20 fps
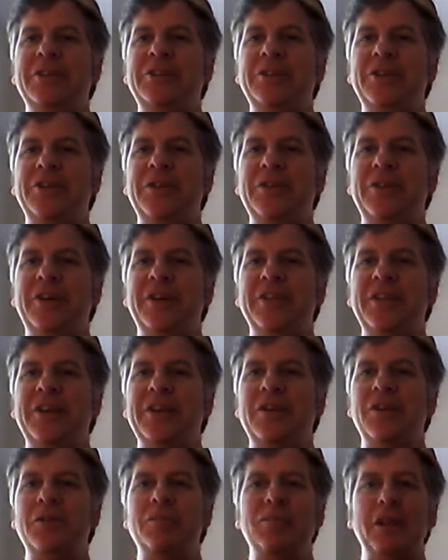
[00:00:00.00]
So on
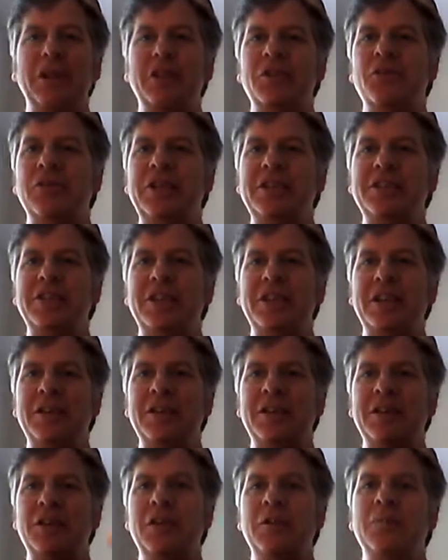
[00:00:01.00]
that note, make it a great
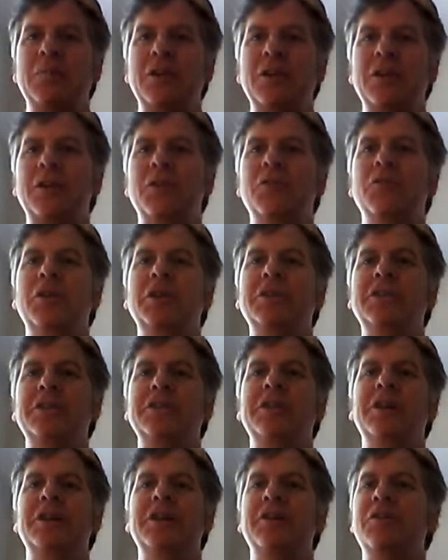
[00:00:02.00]
day, make it
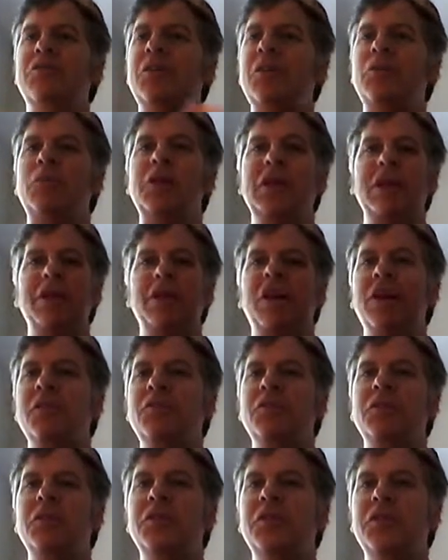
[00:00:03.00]
a great week,
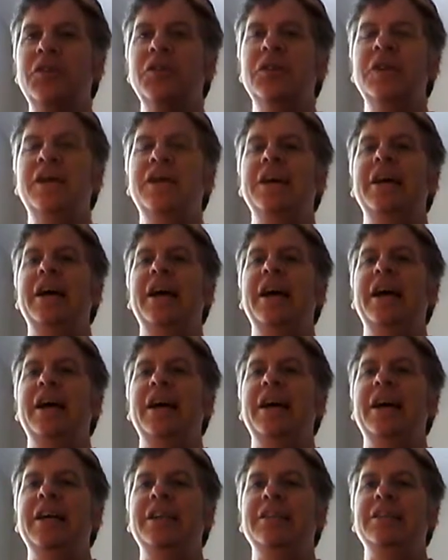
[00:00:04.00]
life, year,
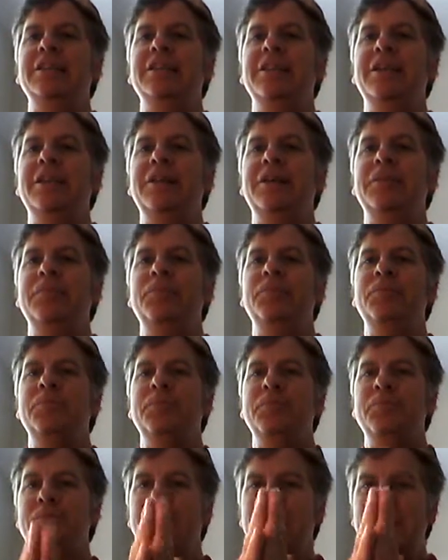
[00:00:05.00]
and
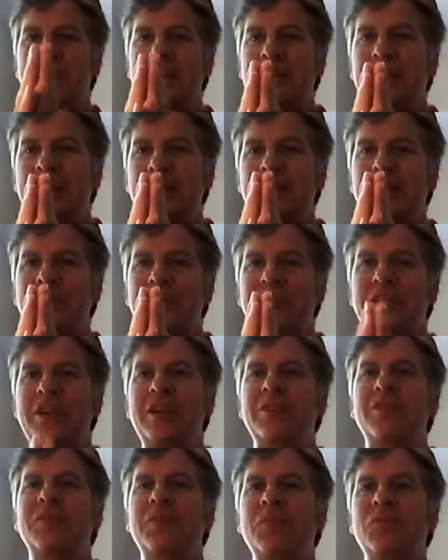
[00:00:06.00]

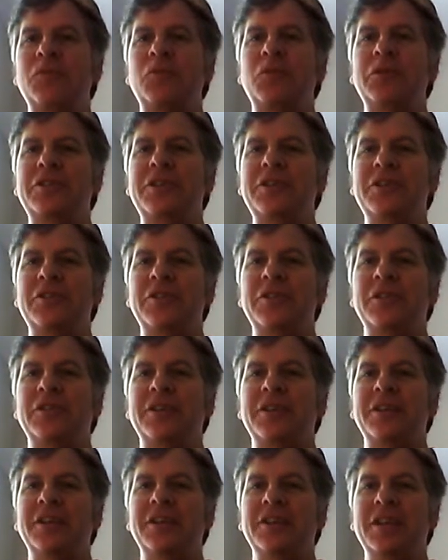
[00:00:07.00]
namaste. Looking forward to hearing
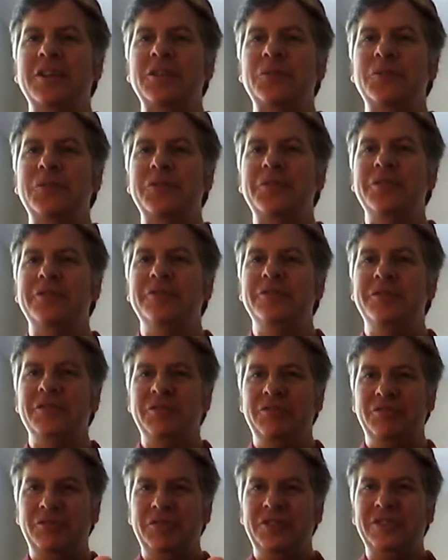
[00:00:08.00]
and connecting with you.
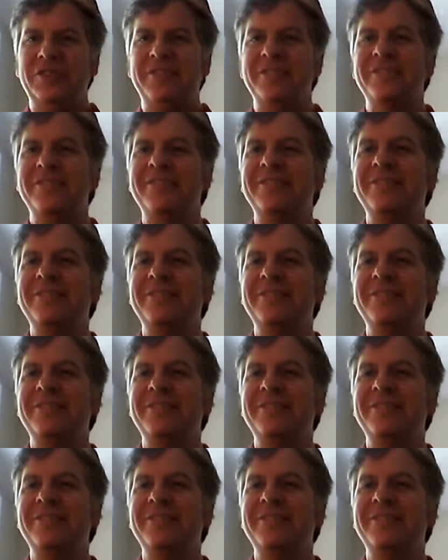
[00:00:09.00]
Cheers.